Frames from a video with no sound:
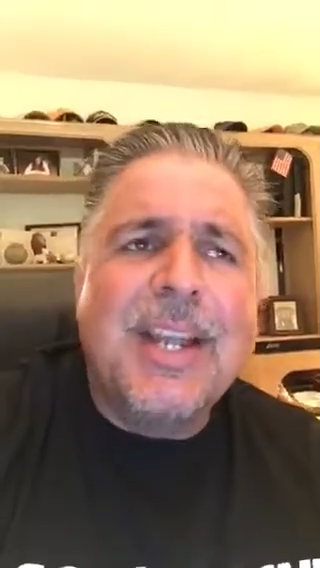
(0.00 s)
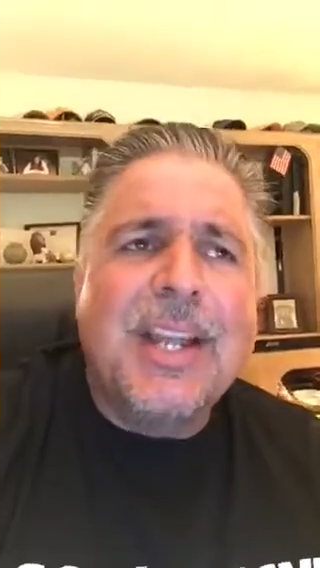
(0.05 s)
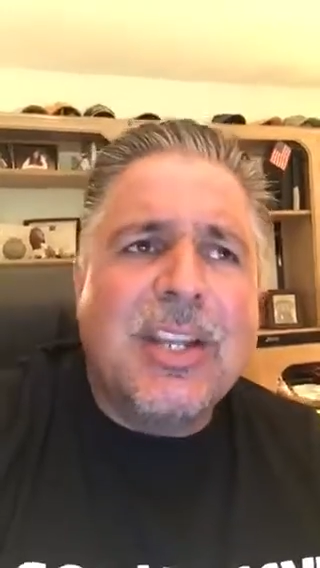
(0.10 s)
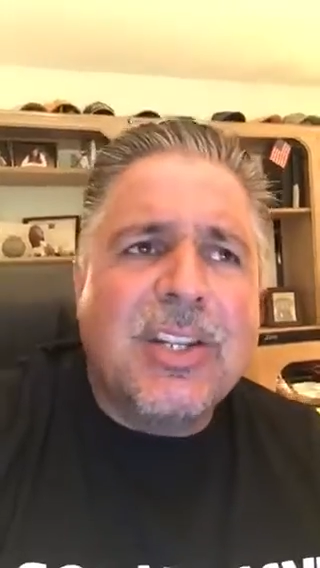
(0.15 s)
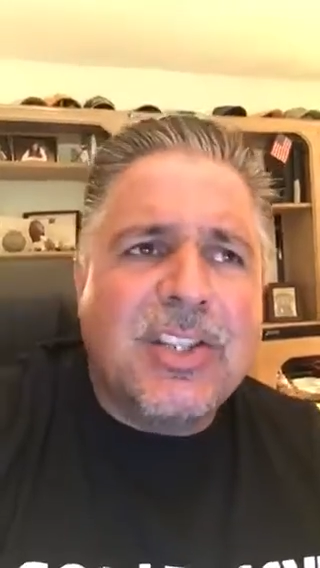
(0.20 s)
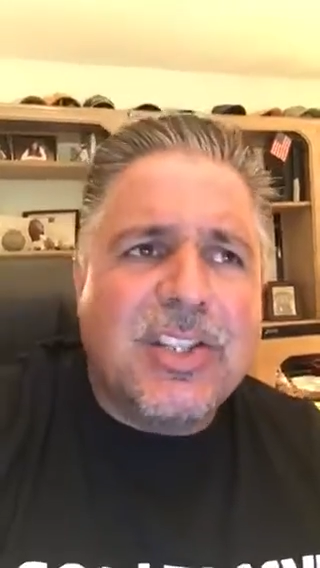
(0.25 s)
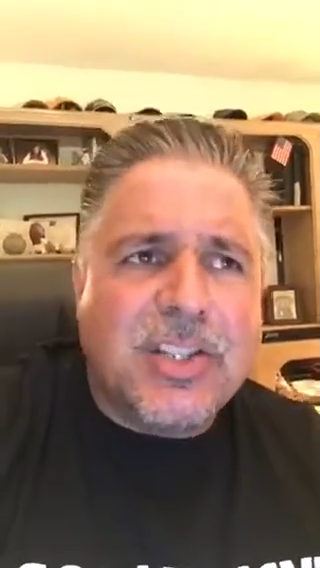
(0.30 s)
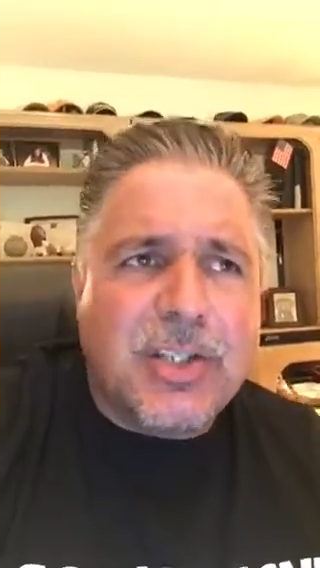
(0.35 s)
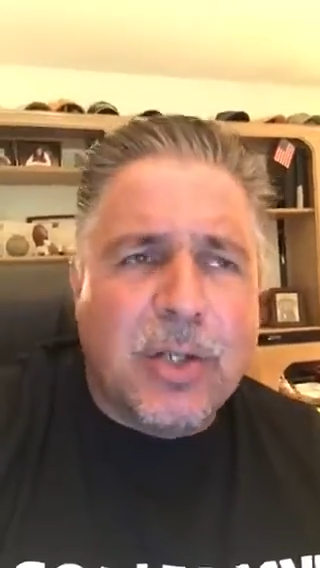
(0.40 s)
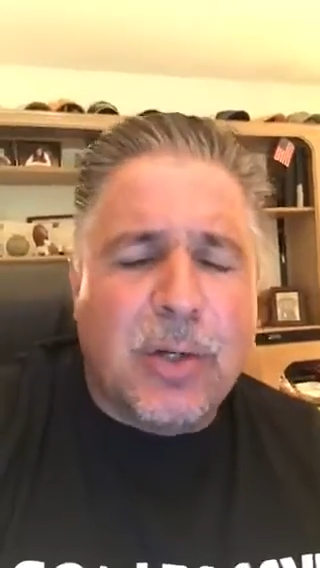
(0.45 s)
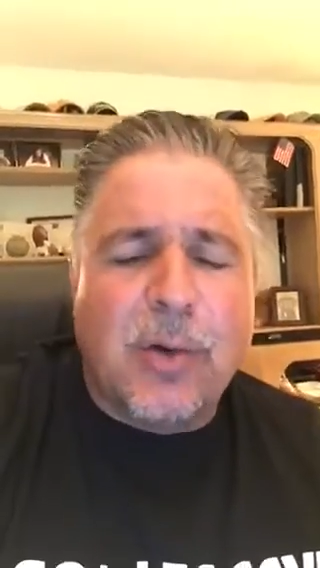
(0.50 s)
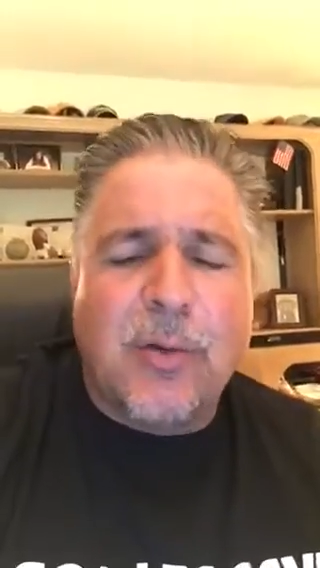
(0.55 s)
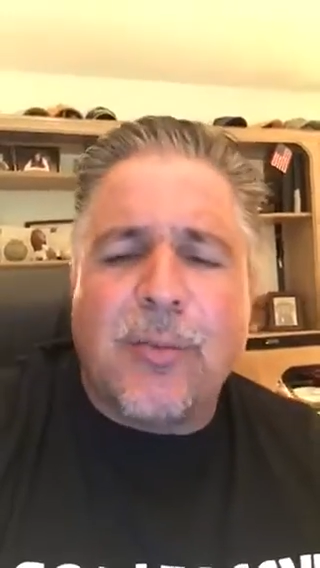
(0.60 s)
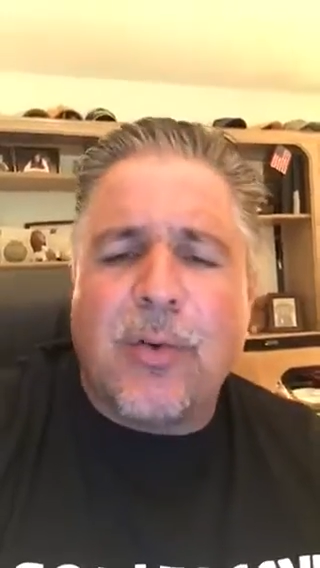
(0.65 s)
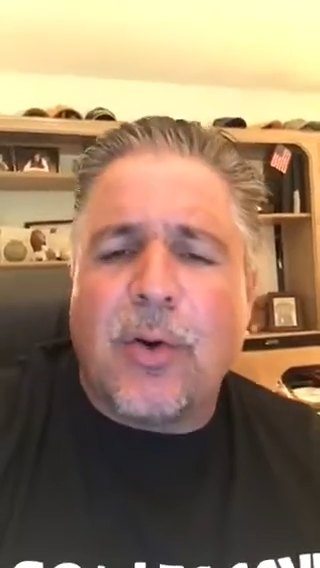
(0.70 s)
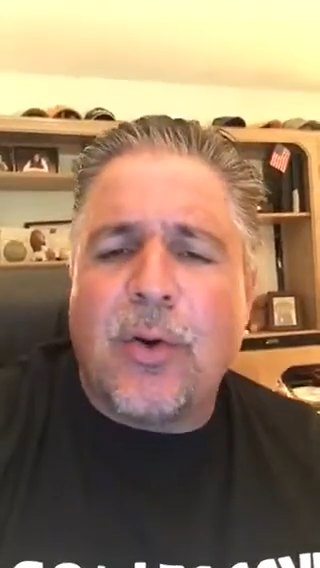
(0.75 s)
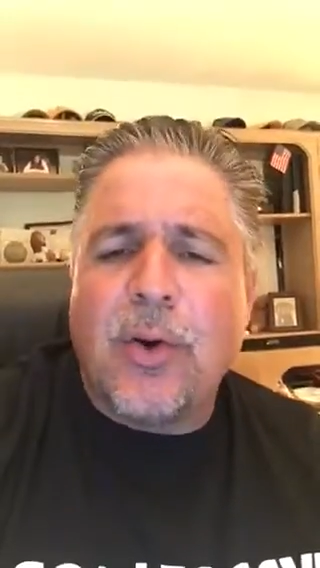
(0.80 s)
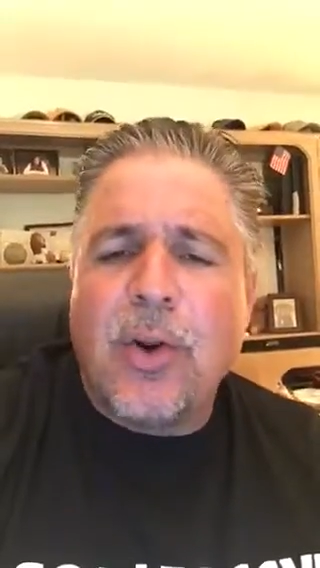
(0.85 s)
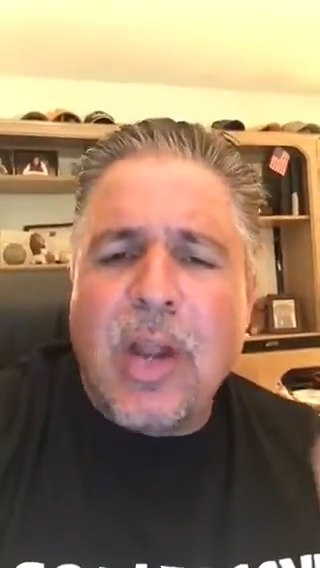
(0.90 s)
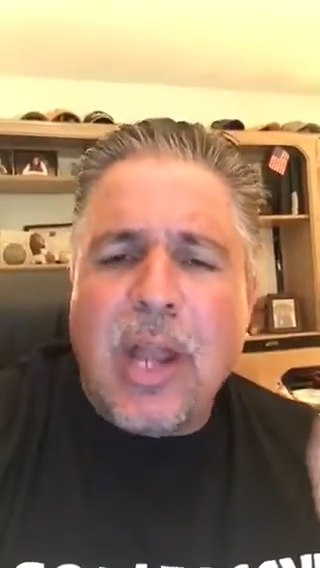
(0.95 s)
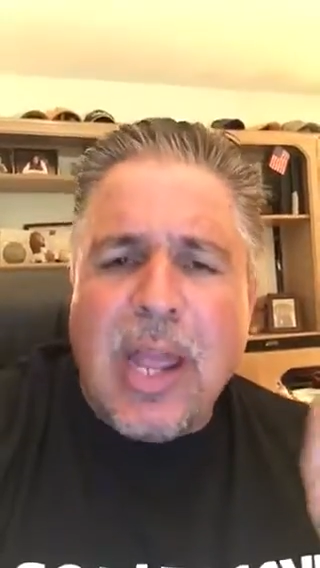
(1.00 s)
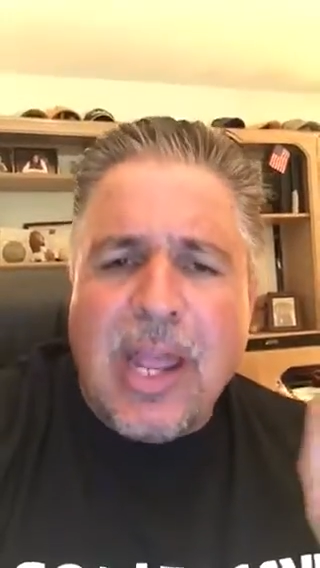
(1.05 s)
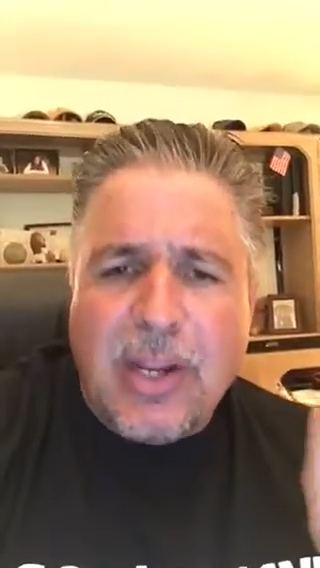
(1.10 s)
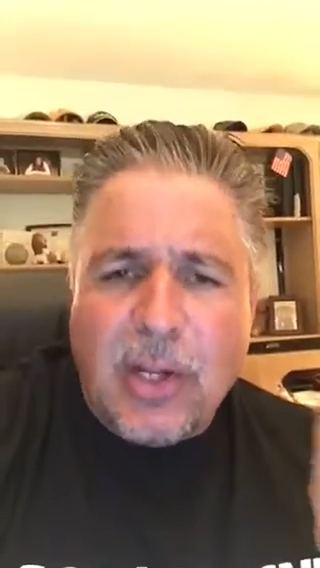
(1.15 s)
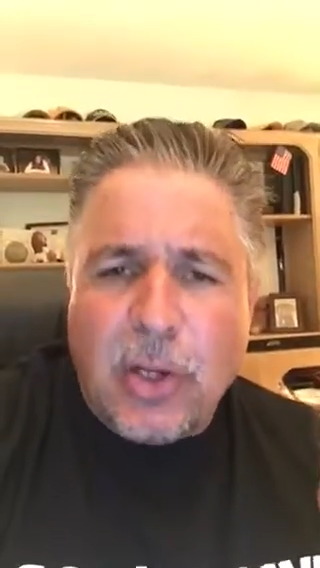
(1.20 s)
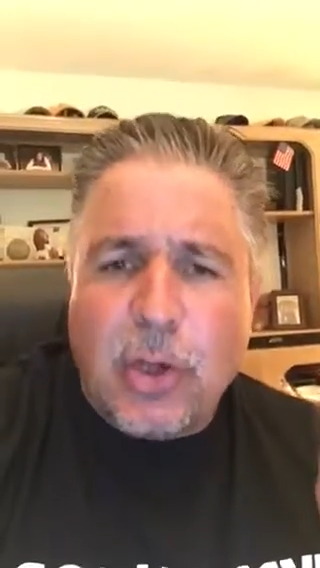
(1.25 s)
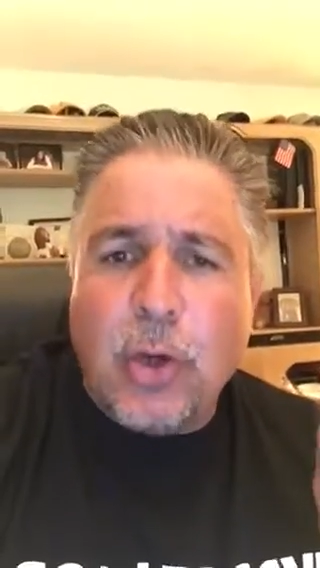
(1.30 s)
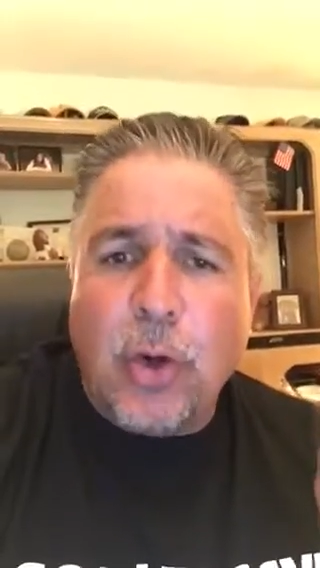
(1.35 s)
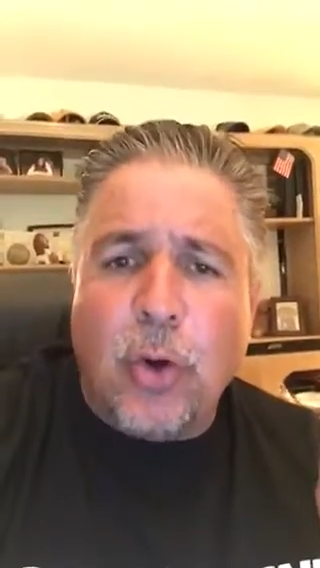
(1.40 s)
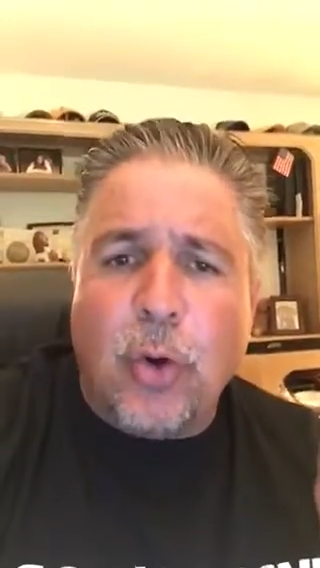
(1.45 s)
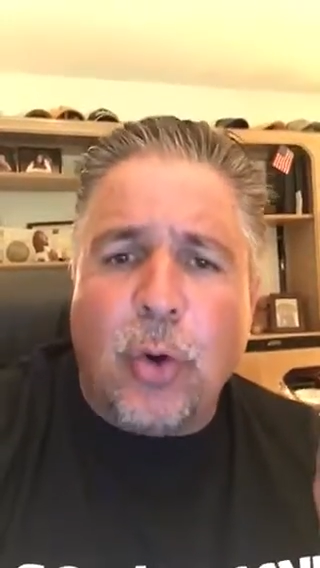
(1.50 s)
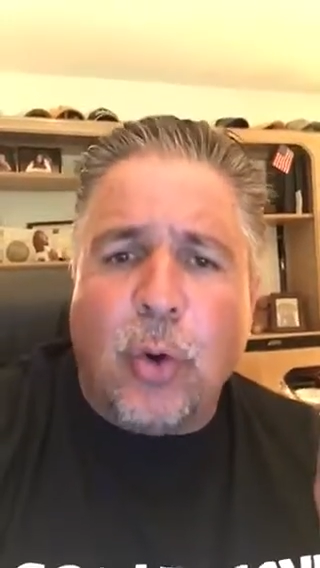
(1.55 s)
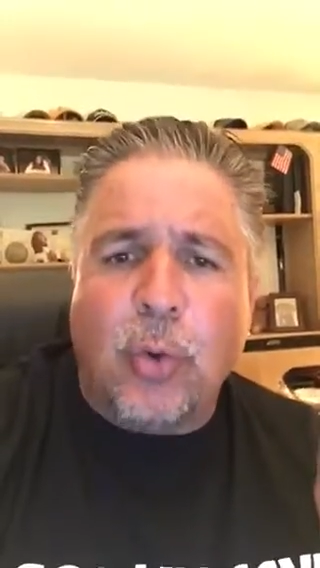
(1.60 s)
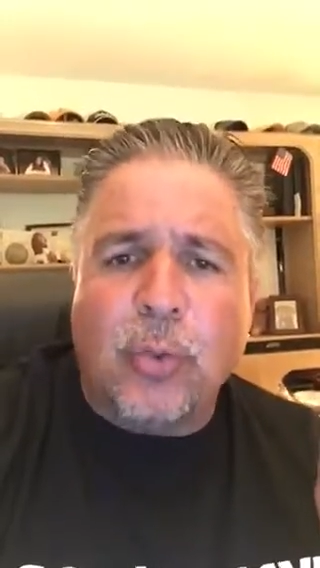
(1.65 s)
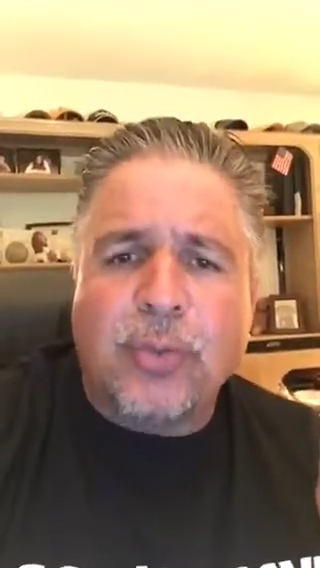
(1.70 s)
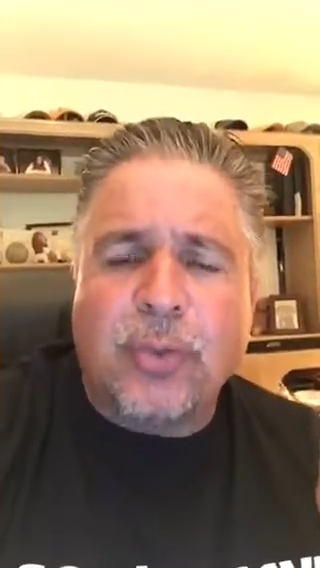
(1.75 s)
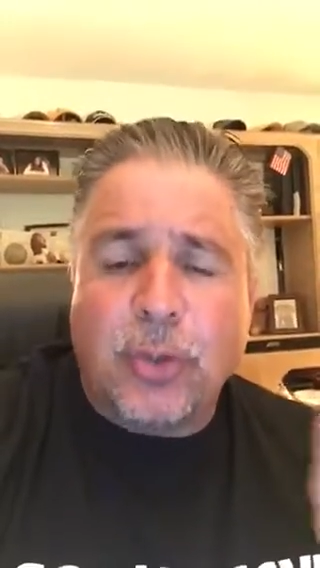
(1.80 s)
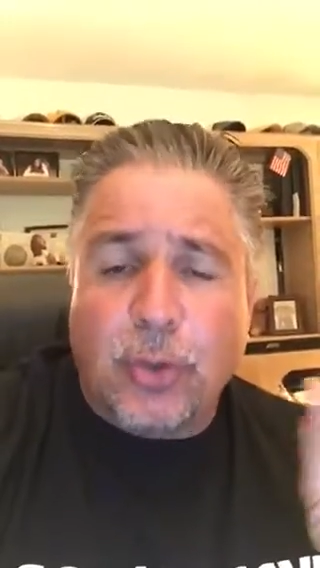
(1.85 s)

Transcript: silver, and gold.